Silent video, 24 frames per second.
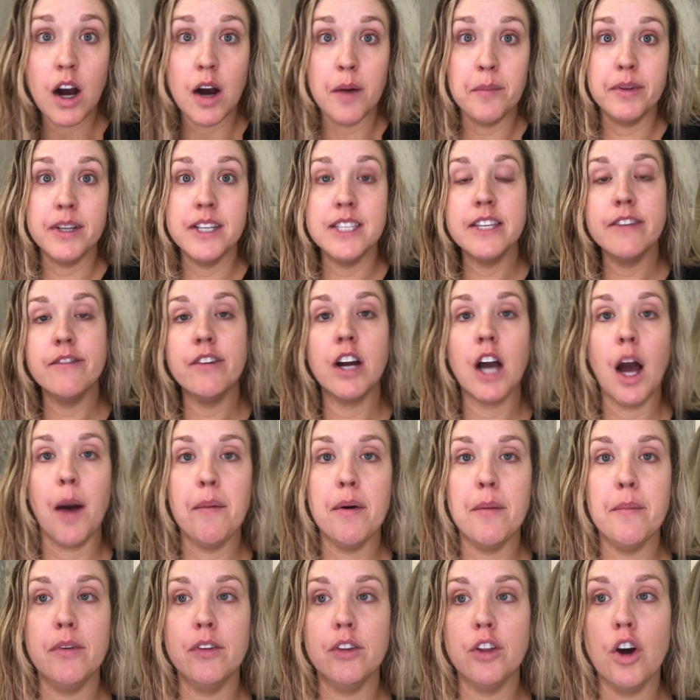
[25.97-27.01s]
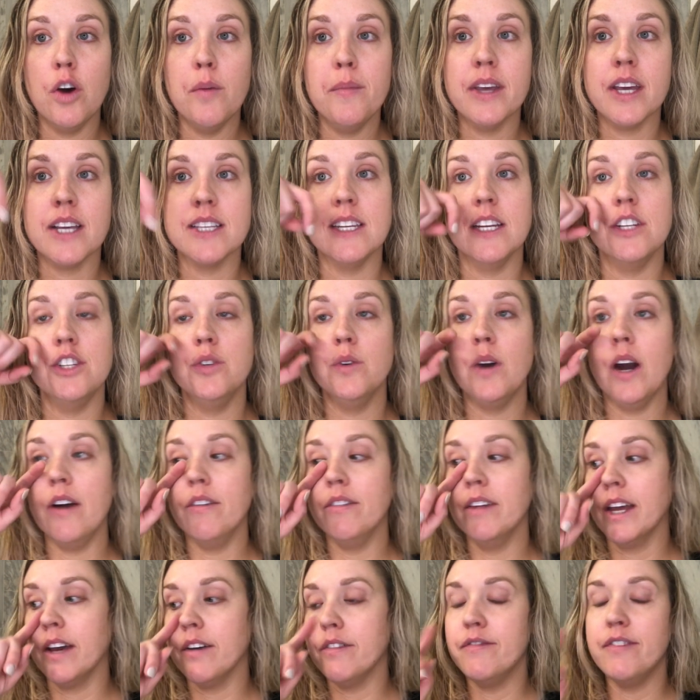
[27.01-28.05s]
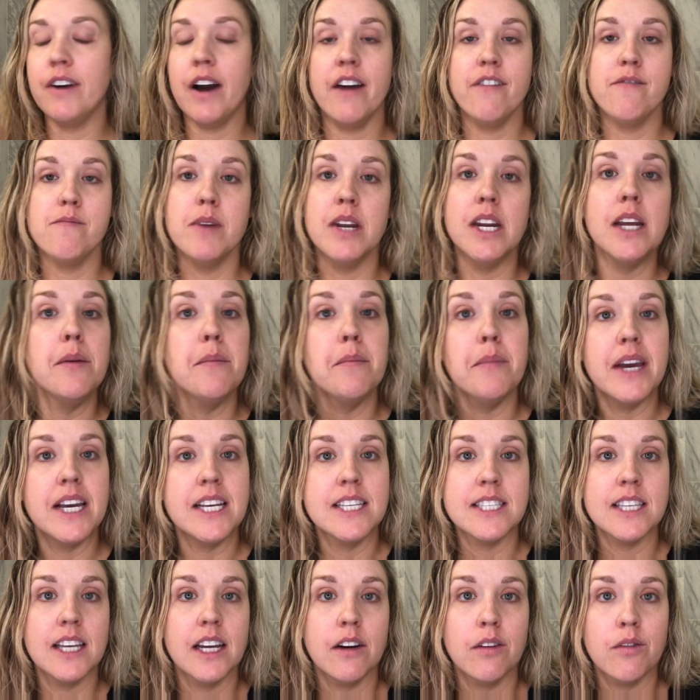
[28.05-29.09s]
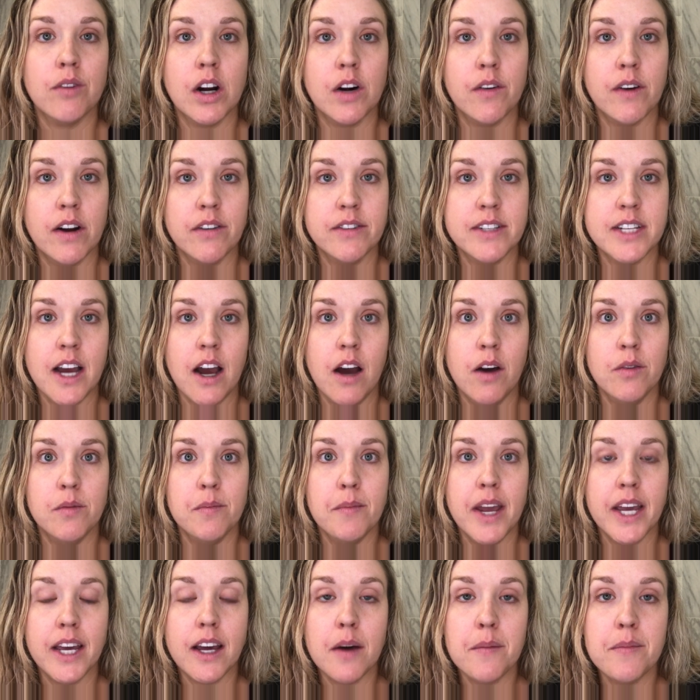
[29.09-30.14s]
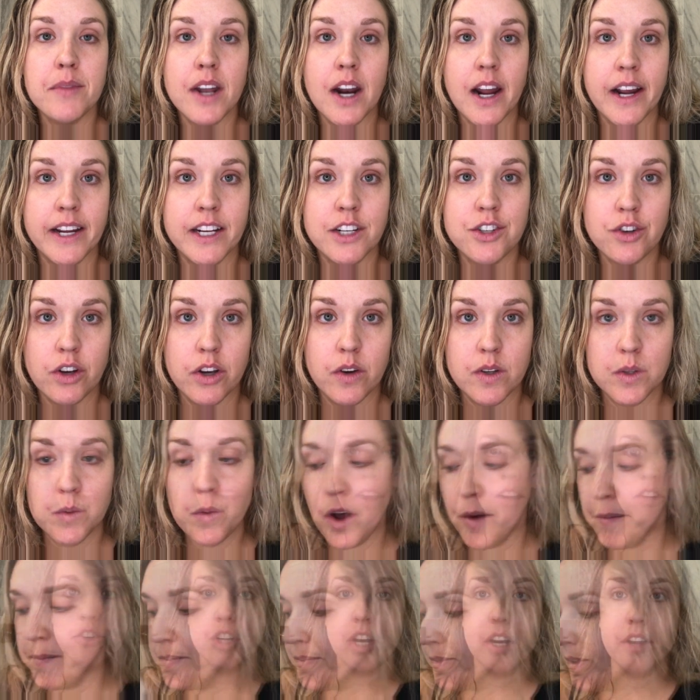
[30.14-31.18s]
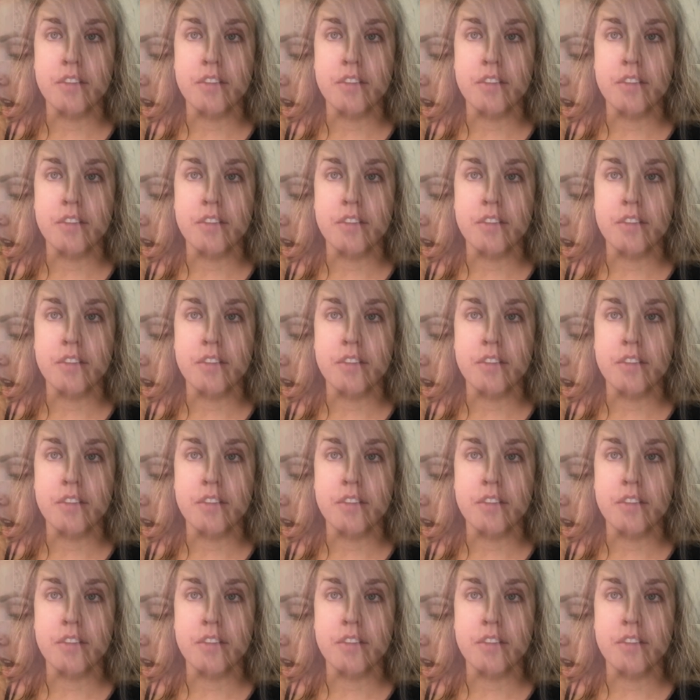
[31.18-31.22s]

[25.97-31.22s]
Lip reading: please leave a comment below because I do have like a 5-minute basic run around town makeup that I could show you as well.